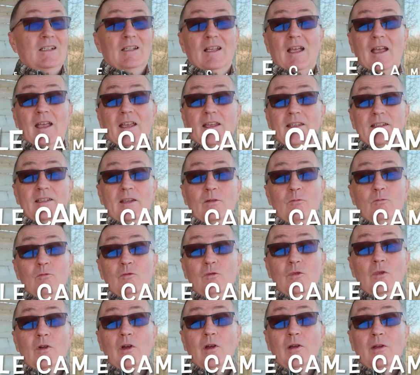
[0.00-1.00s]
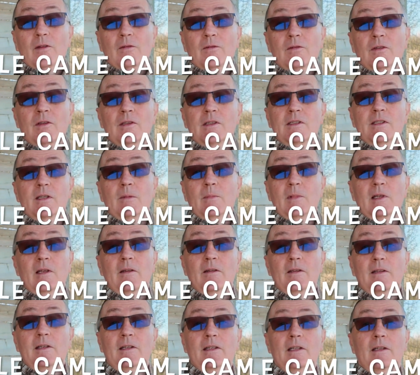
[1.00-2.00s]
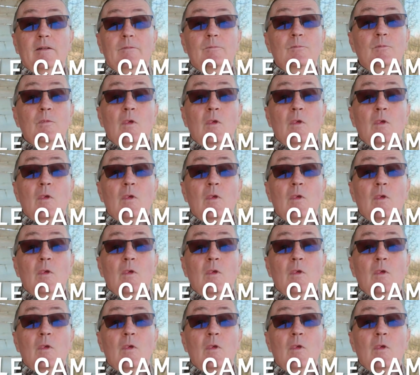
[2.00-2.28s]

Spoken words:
A75, something like that.